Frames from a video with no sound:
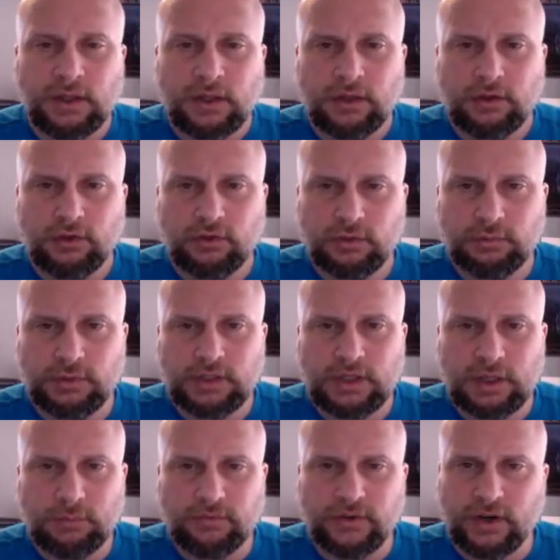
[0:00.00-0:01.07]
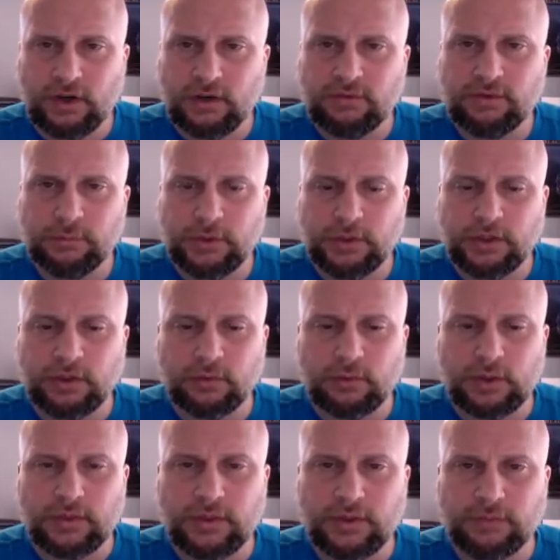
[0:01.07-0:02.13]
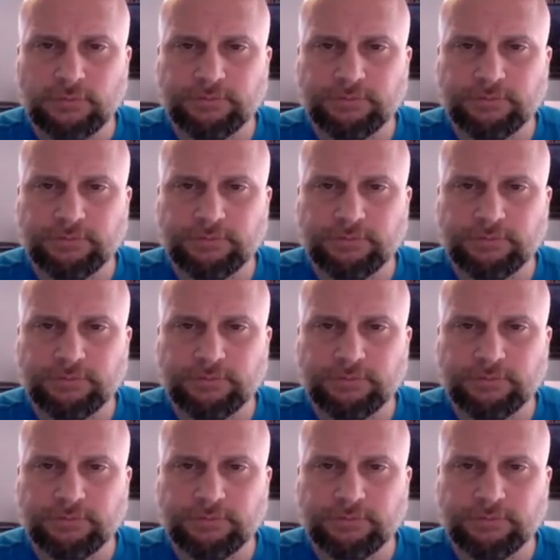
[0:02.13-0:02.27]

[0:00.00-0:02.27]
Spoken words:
you should become very familiar with it.